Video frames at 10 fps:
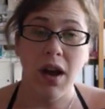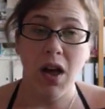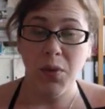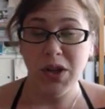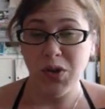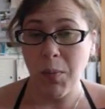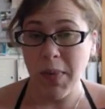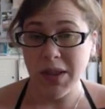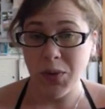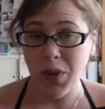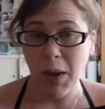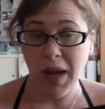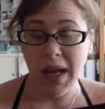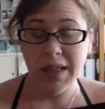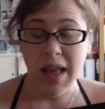otherwise you'll miss all the
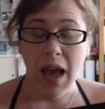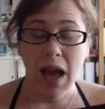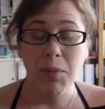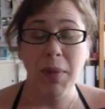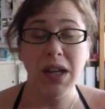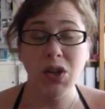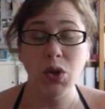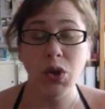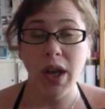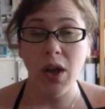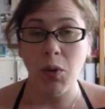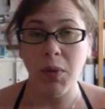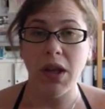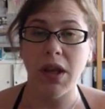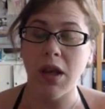updates, and make sure you get on
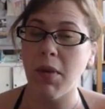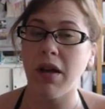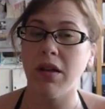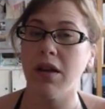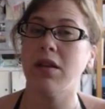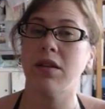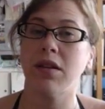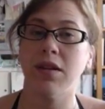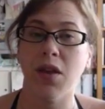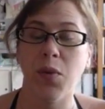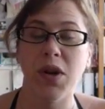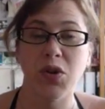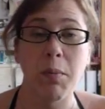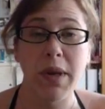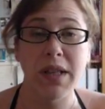my email list, because otherwise
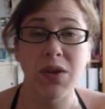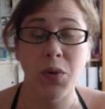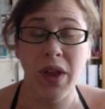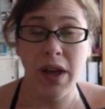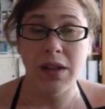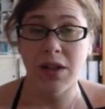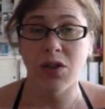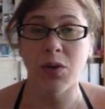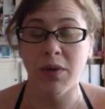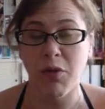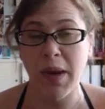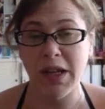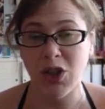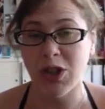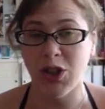you'll miss all that additional
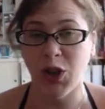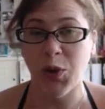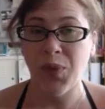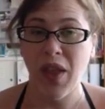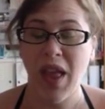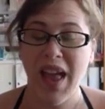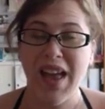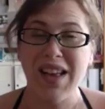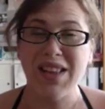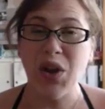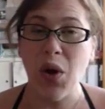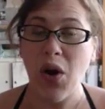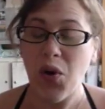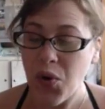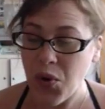information too. So
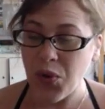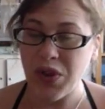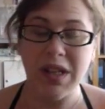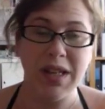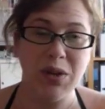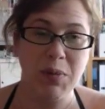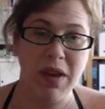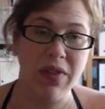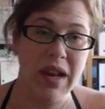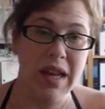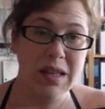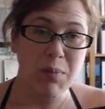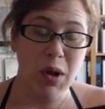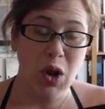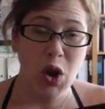all the details will be in the links
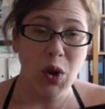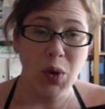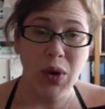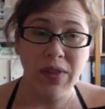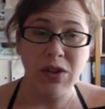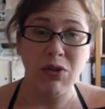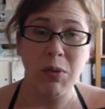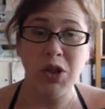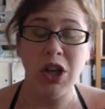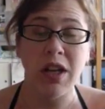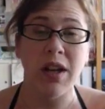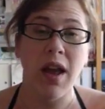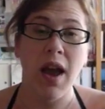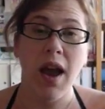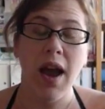below in the description,
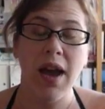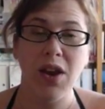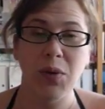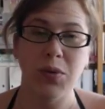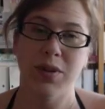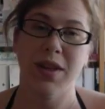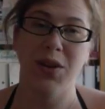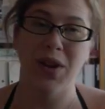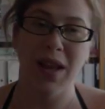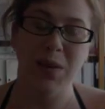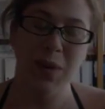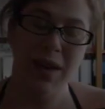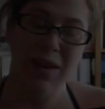and I will see you next week.